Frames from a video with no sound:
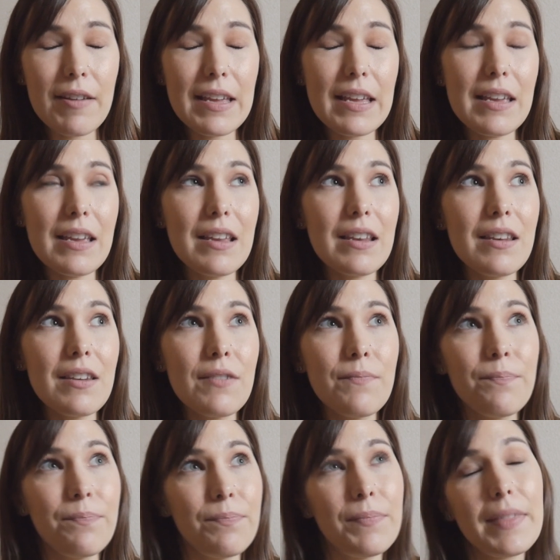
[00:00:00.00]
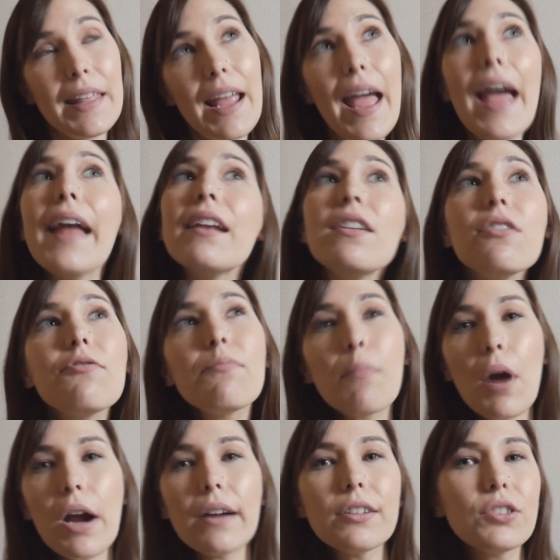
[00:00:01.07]
in the end of
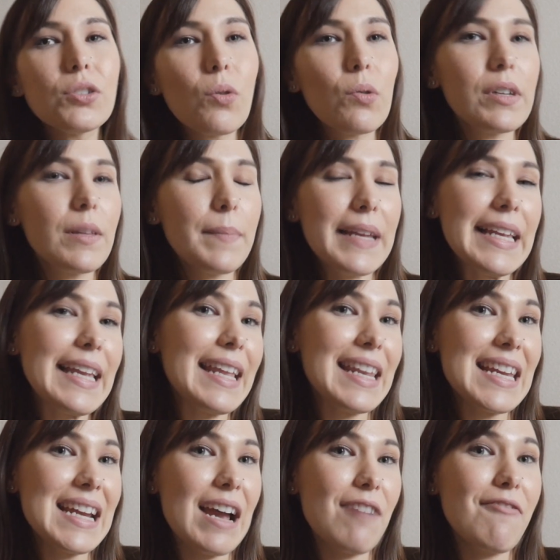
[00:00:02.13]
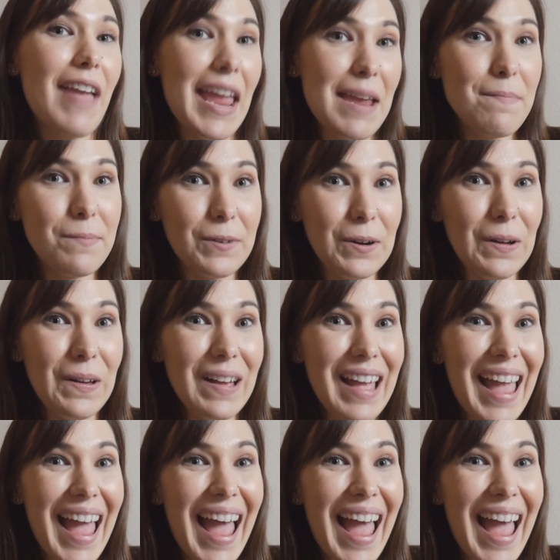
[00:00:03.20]
March or the beginning of April.